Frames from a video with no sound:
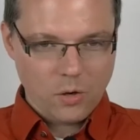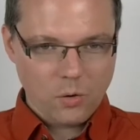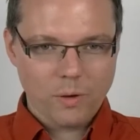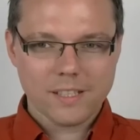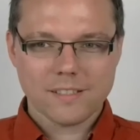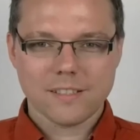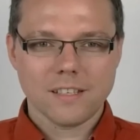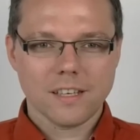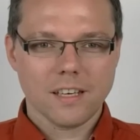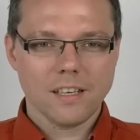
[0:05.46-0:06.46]
wait
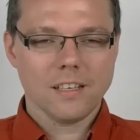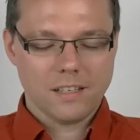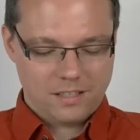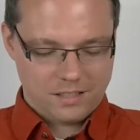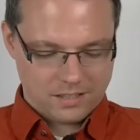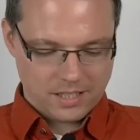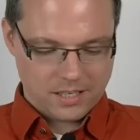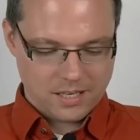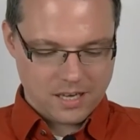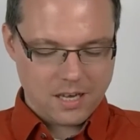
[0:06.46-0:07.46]
another like
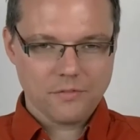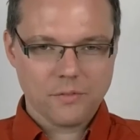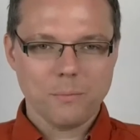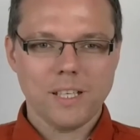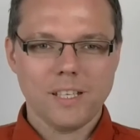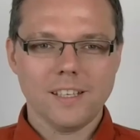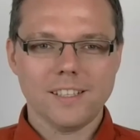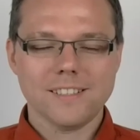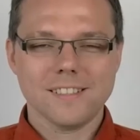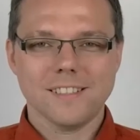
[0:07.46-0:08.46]
half a
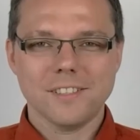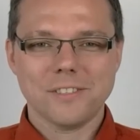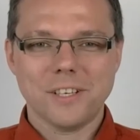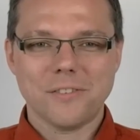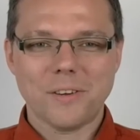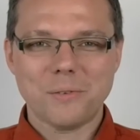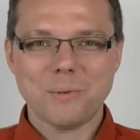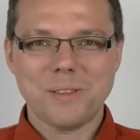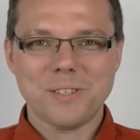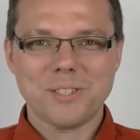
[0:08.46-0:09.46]
minute to give
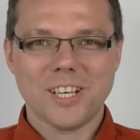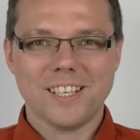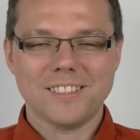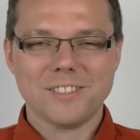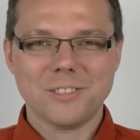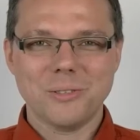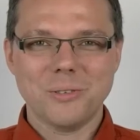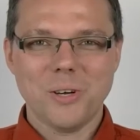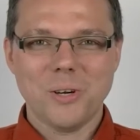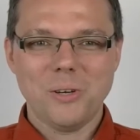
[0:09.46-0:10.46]
everyone the chance to
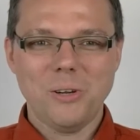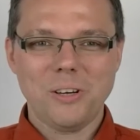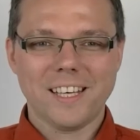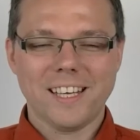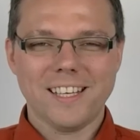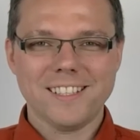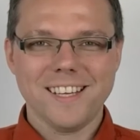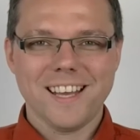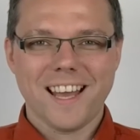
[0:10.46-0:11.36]
log in,